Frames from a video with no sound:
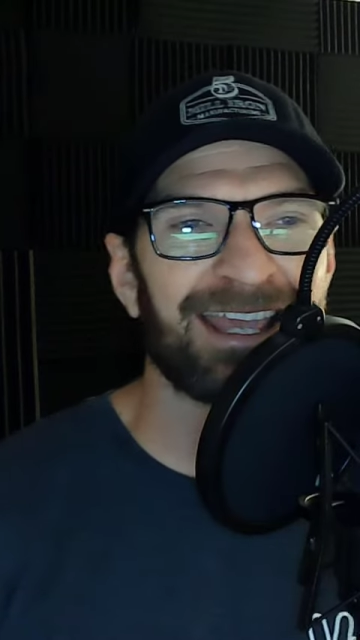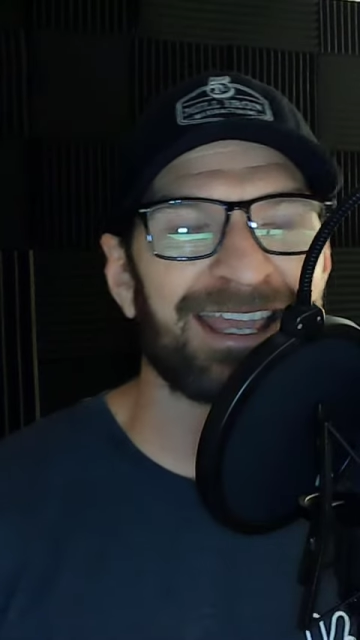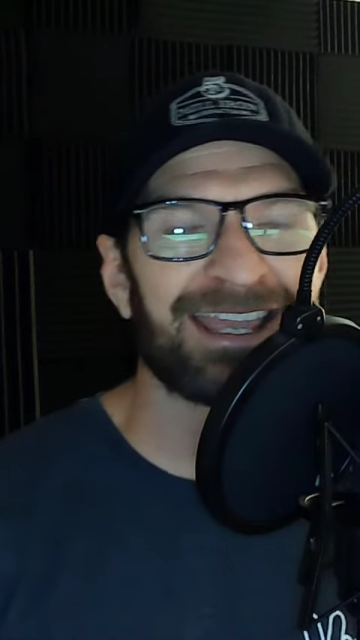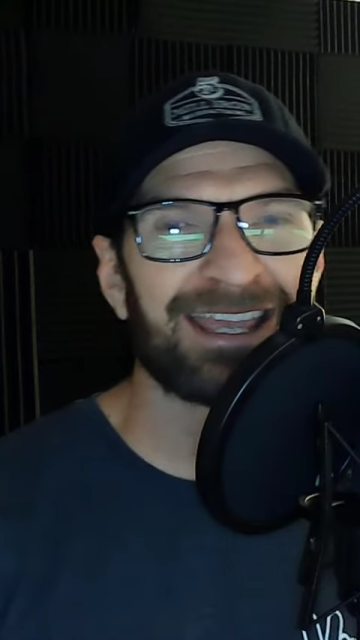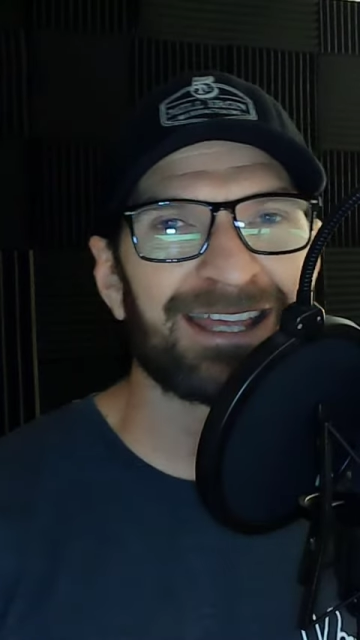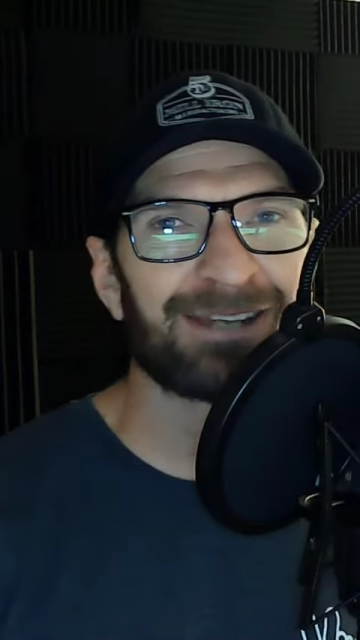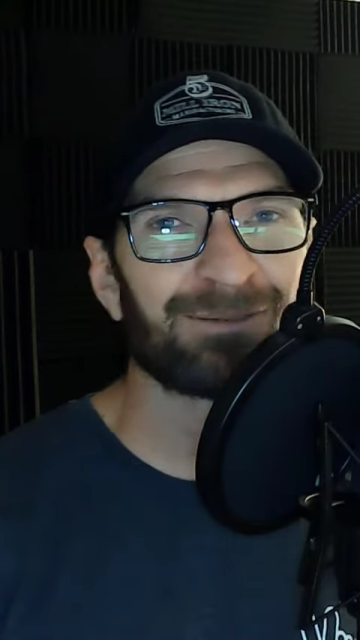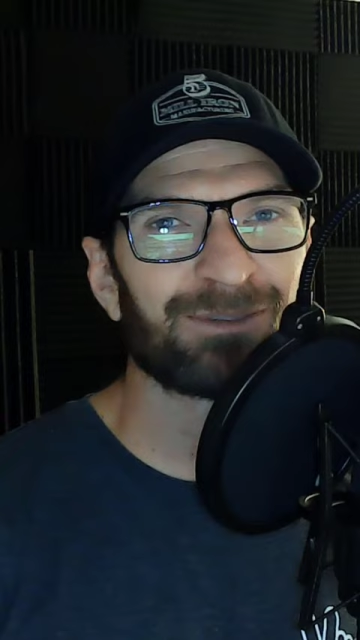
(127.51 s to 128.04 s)

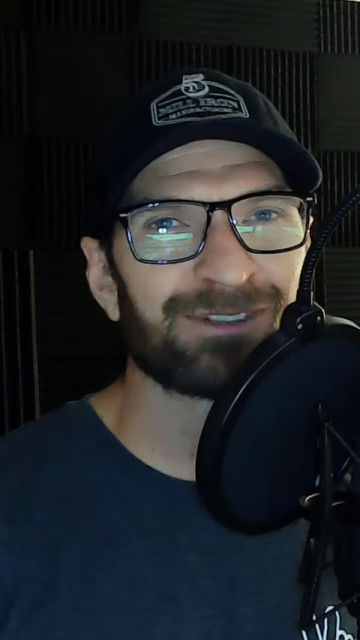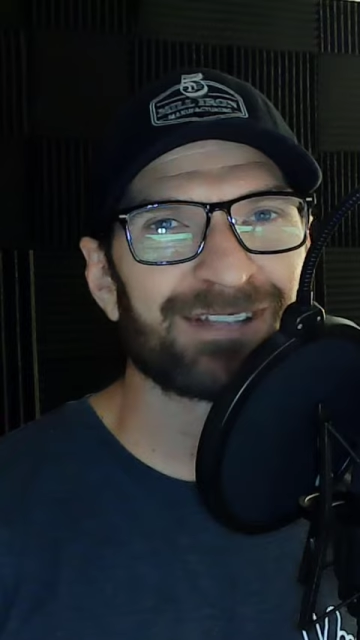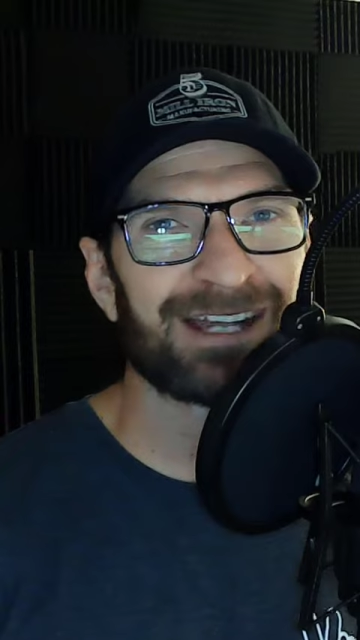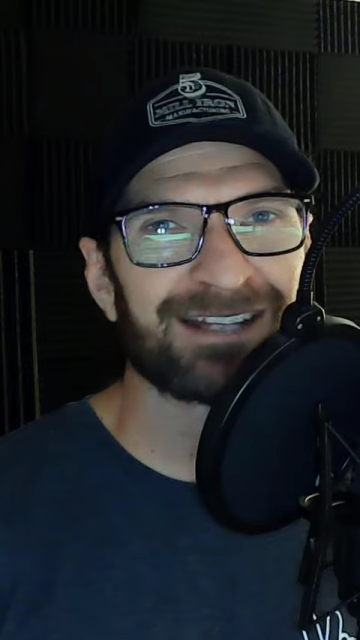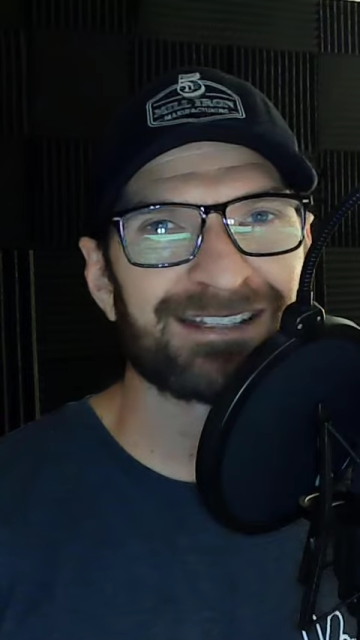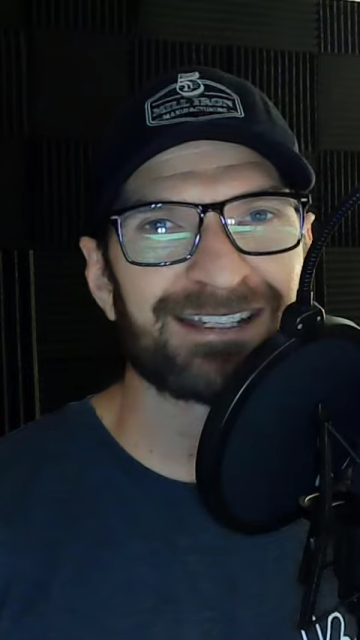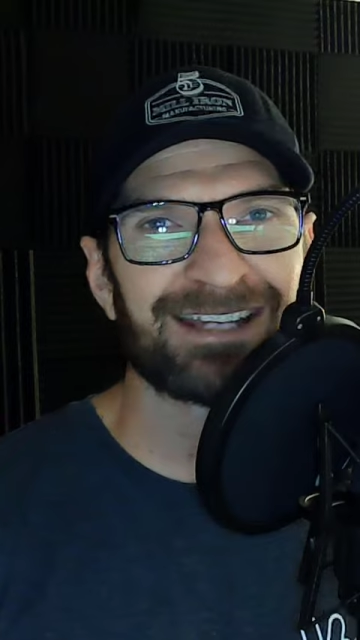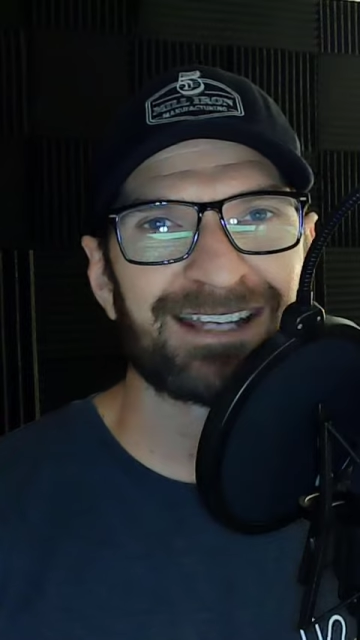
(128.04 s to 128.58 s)
and we'll
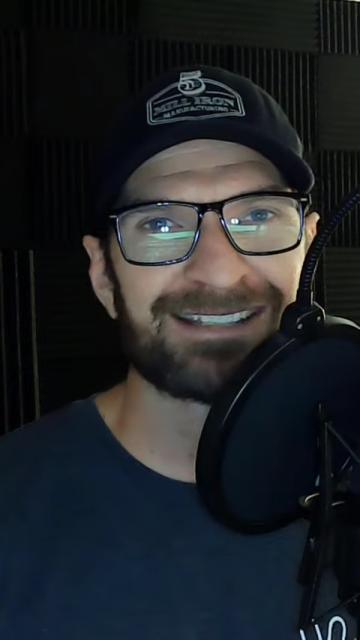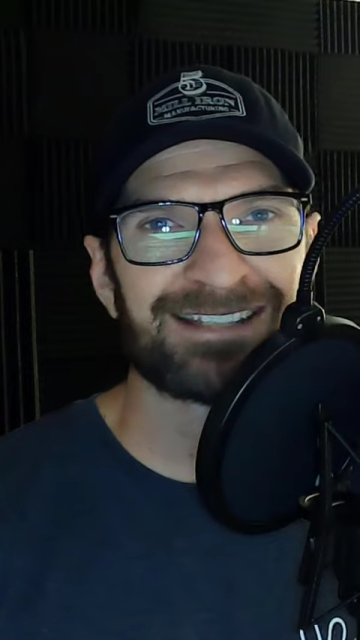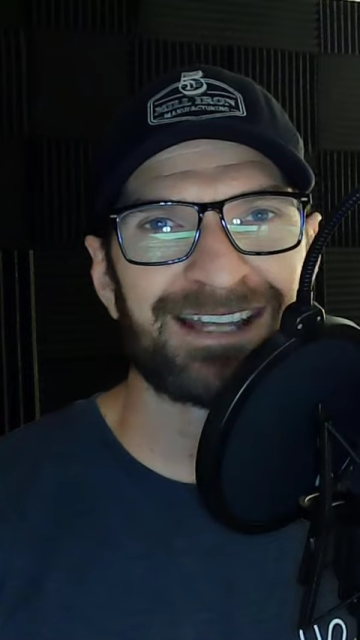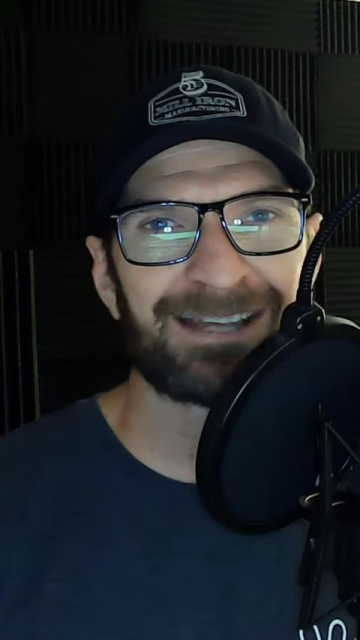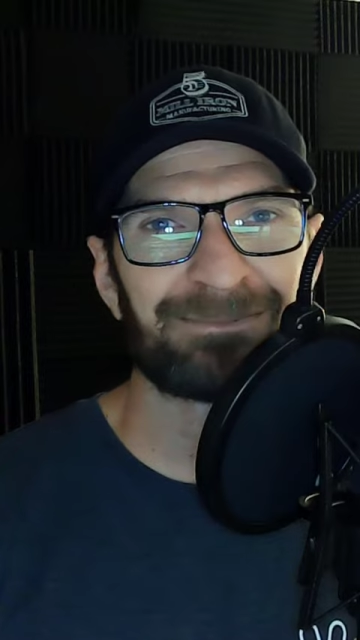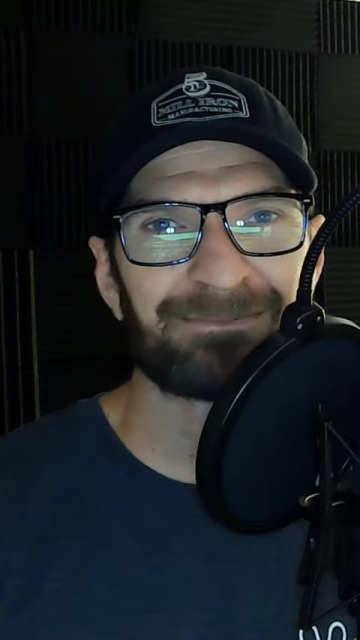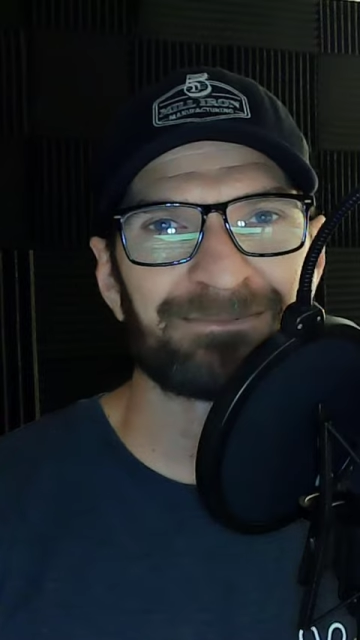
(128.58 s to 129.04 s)
talk to you next time.